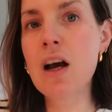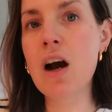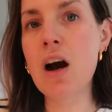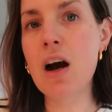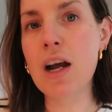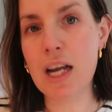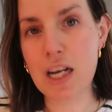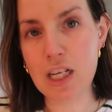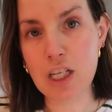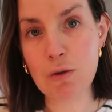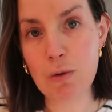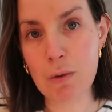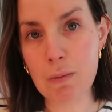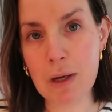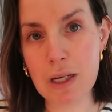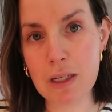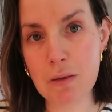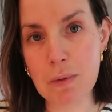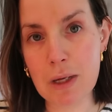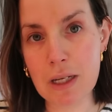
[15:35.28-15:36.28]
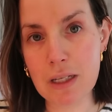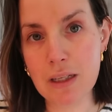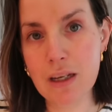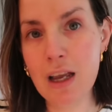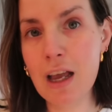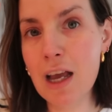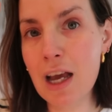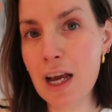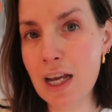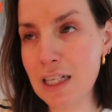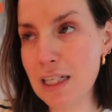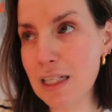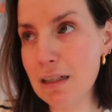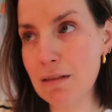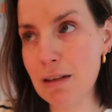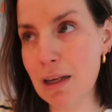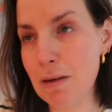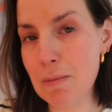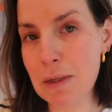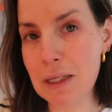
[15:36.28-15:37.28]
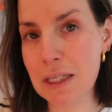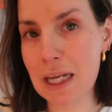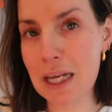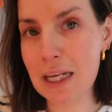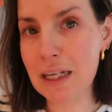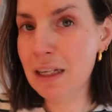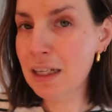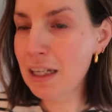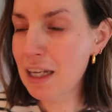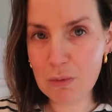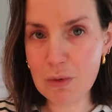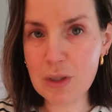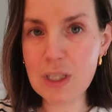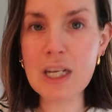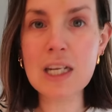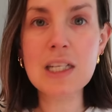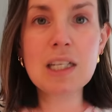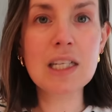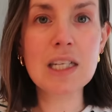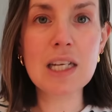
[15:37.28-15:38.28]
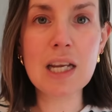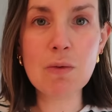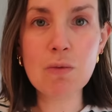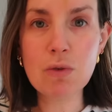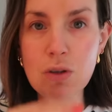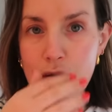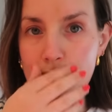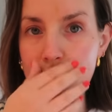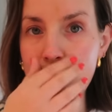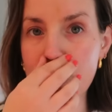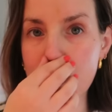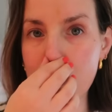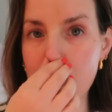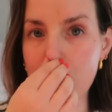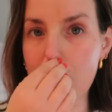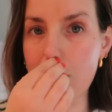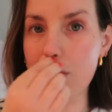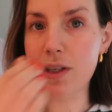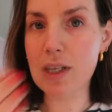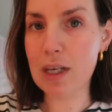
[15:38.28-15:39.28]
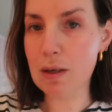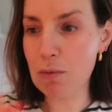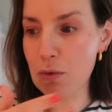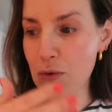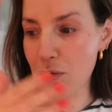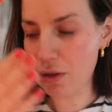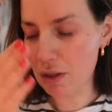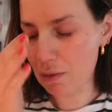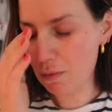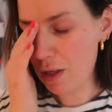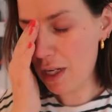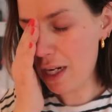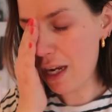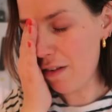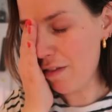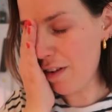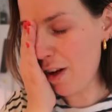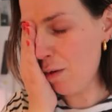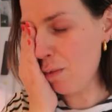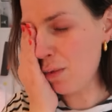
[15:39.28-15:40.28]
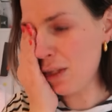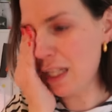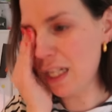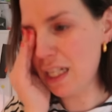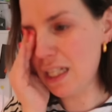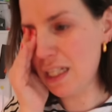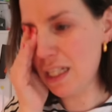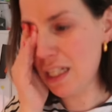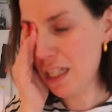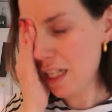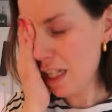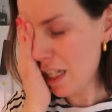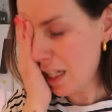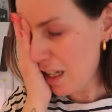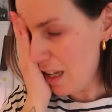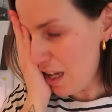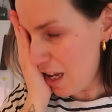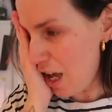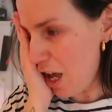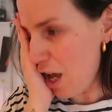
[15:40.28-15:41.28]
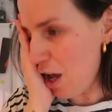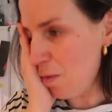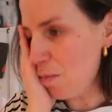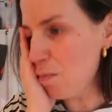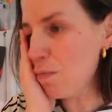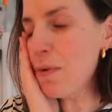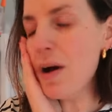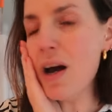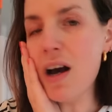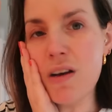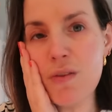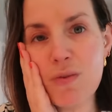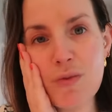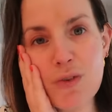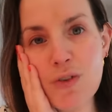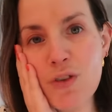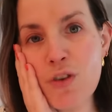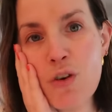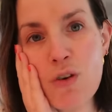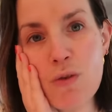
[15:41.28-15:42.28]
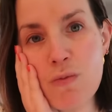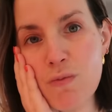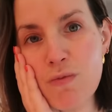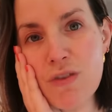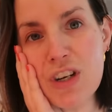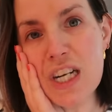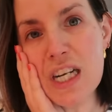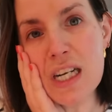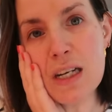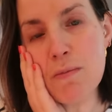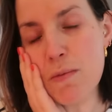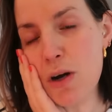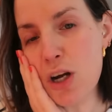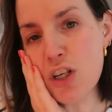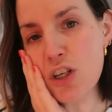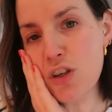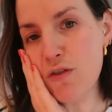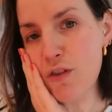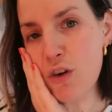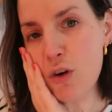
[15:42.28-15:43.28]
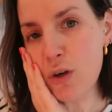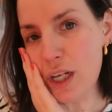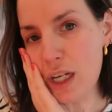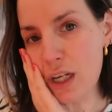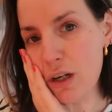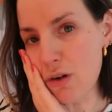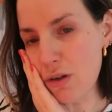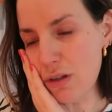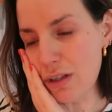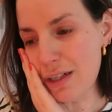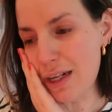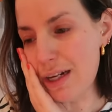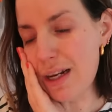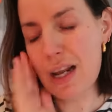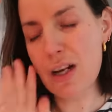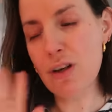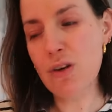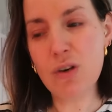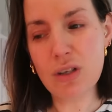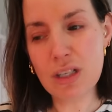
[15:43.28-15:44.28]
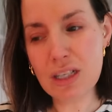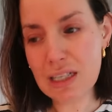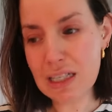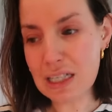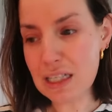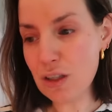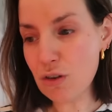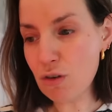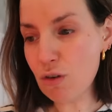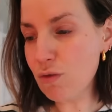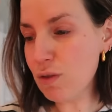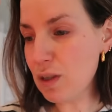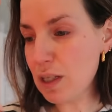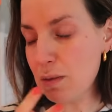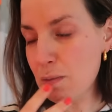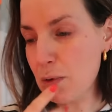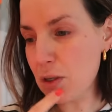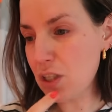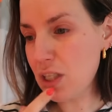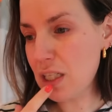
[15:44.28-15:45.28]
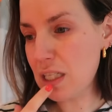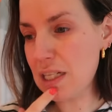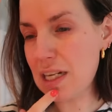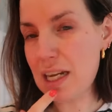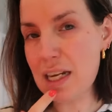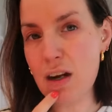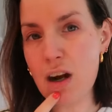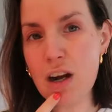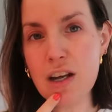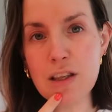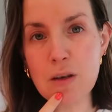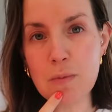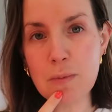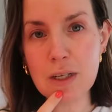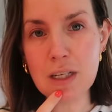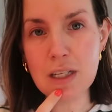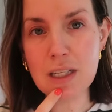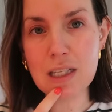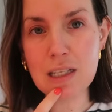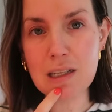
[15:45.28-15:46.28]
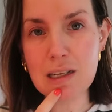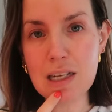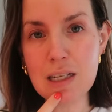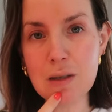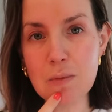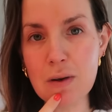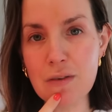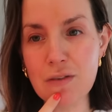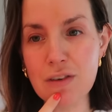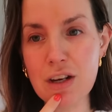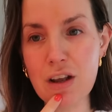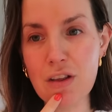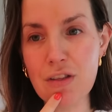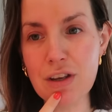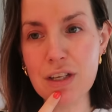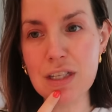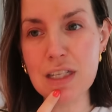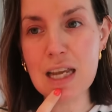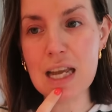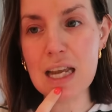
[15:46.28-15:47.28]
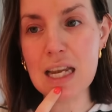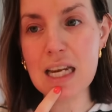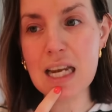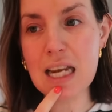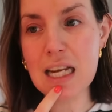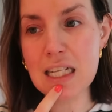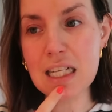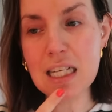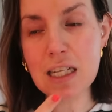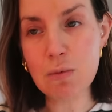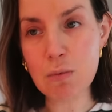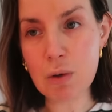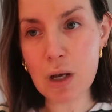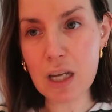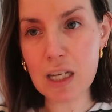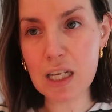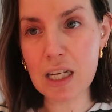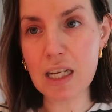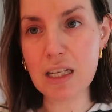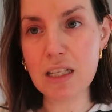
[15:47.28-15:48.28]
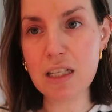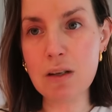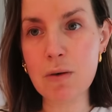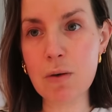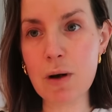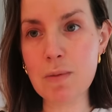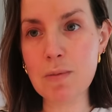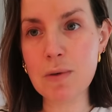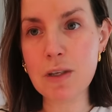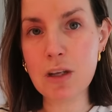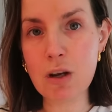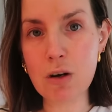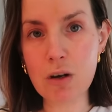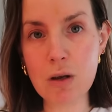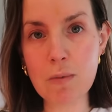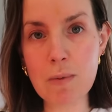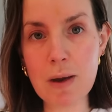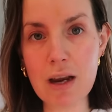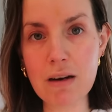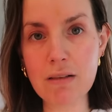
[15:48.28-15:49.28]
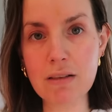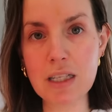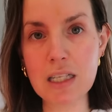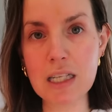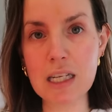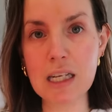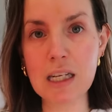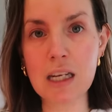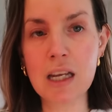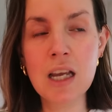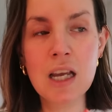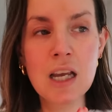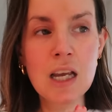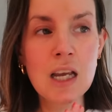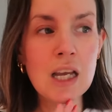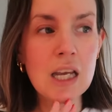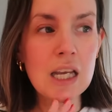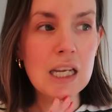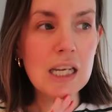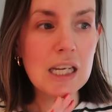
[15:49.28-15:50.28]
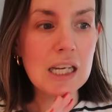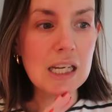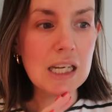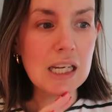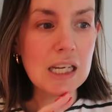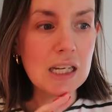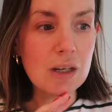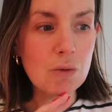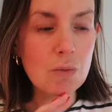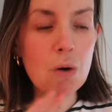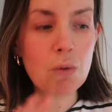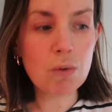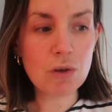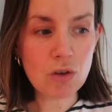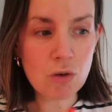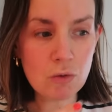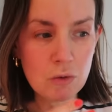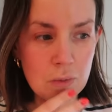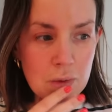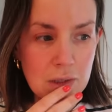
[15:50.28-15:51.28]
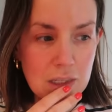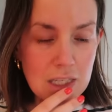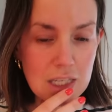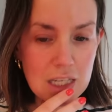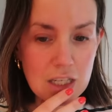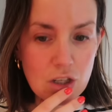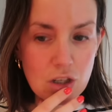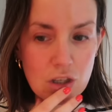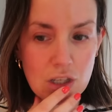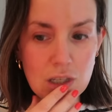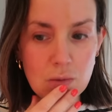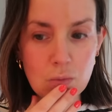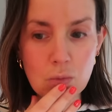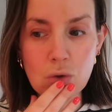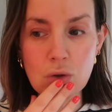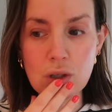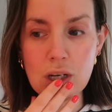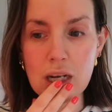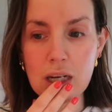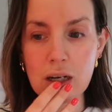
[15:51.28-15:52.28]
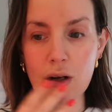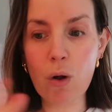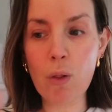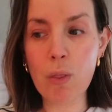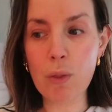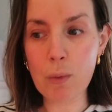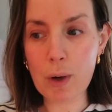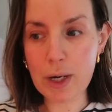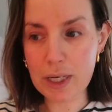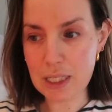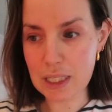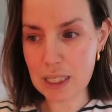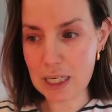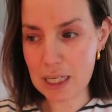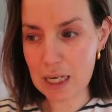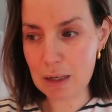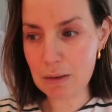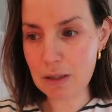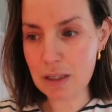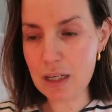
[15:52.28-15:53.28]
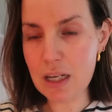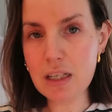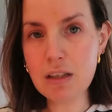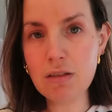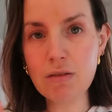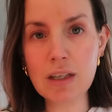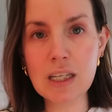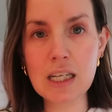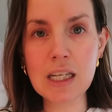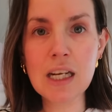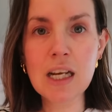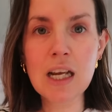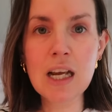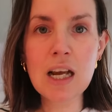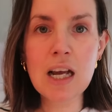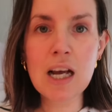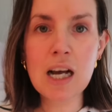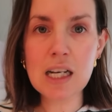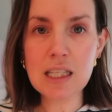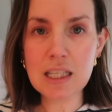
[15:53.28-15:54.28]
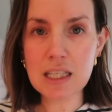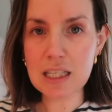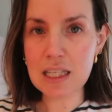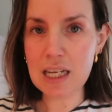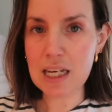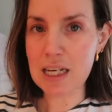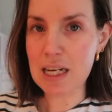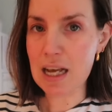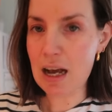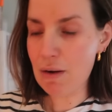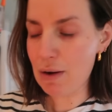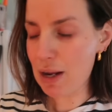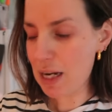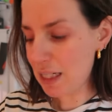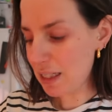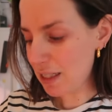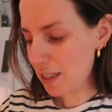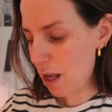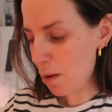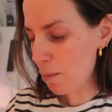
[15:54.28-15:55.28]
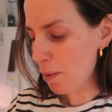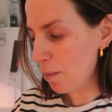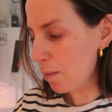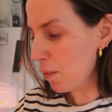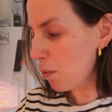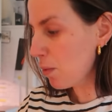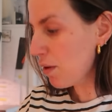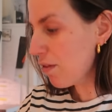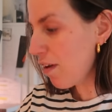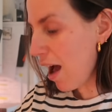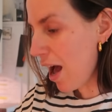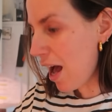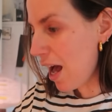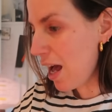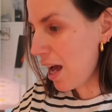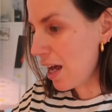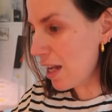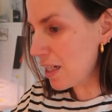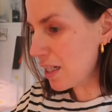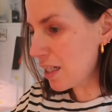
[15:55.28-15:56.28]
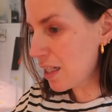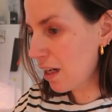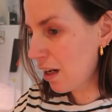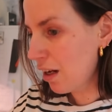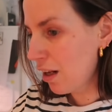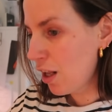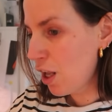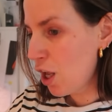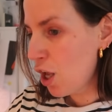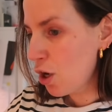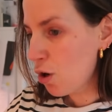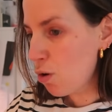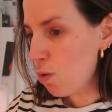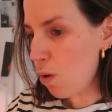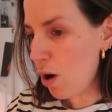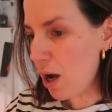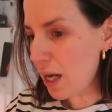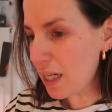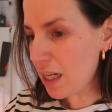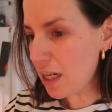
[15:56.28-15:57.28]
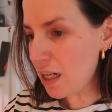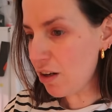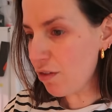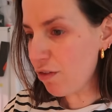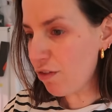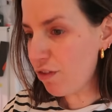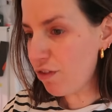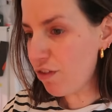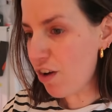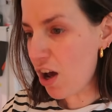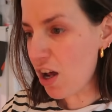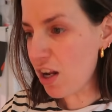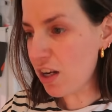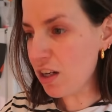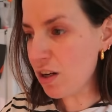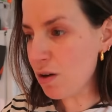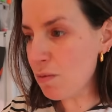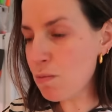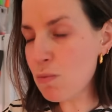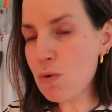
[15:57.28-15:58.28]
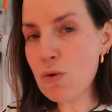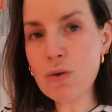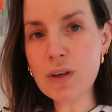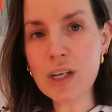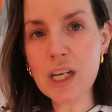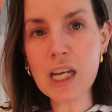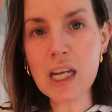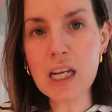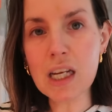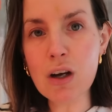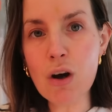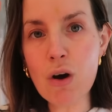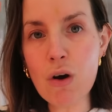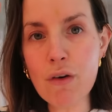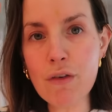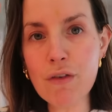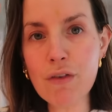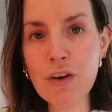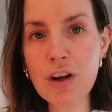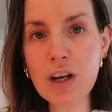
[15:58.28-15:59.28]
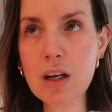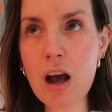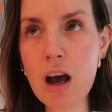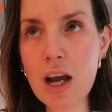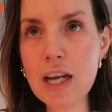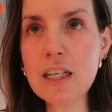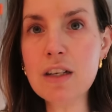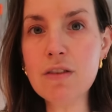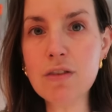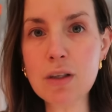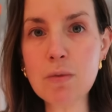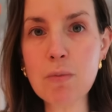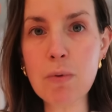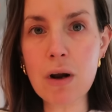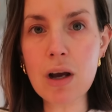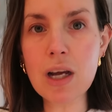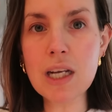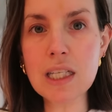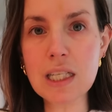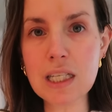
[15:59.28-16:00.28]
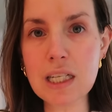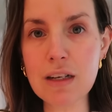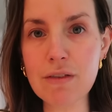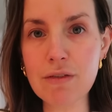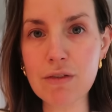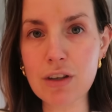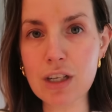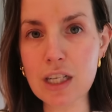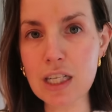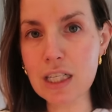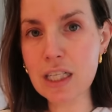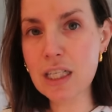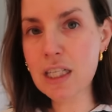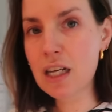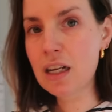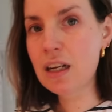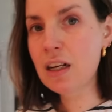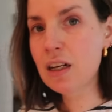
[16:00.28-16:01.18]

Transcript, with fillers: I actually went back to bed until like midday. Yesterday wasn't awful. I was able to like have help with the kids, um, but not really much vlogging content, and honestly not really much today either, because today's a bit of a nothing day. Hainsley's working, so I'm solo parenting. He, well, we dropped him at the station this morning on the way to take Gabe to nursery. As I say, now Elliot's napping, but we've had quite a fun morning of kind of surprise deliveries.